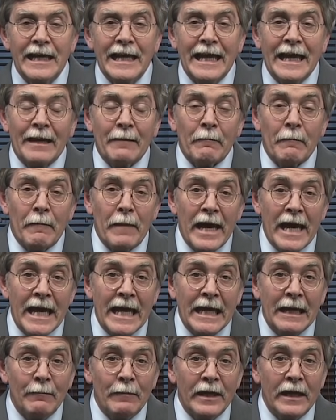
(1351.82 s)
It
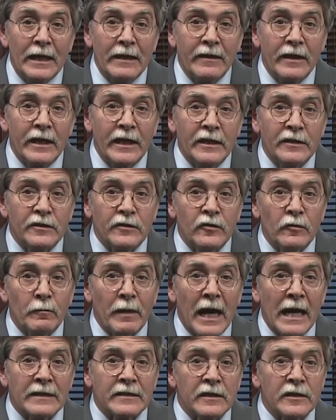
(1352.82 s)
may be that each new
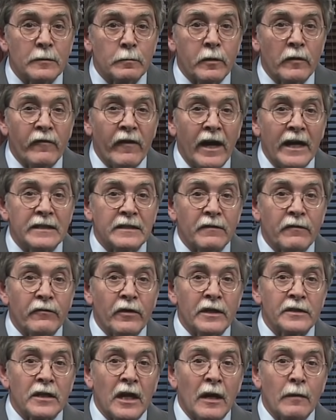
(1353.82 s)
passage provides a
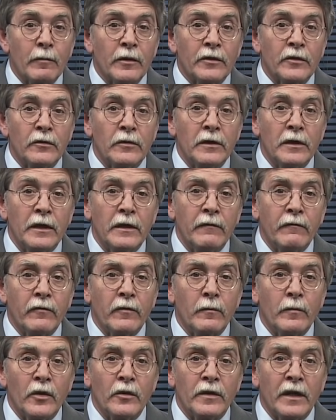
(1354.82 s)
fresh opportunity for
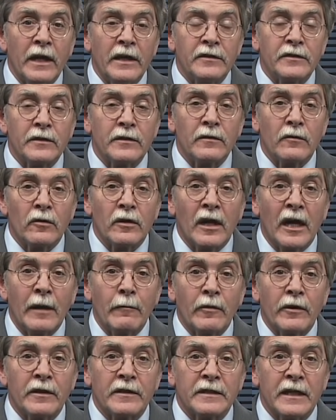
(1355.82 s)
mutation or
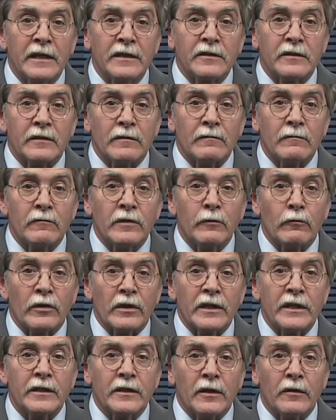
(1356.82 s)
hybridization. We
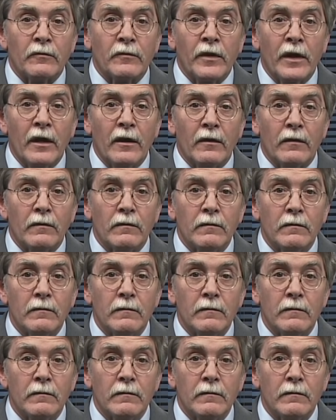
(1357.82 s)
really don't know.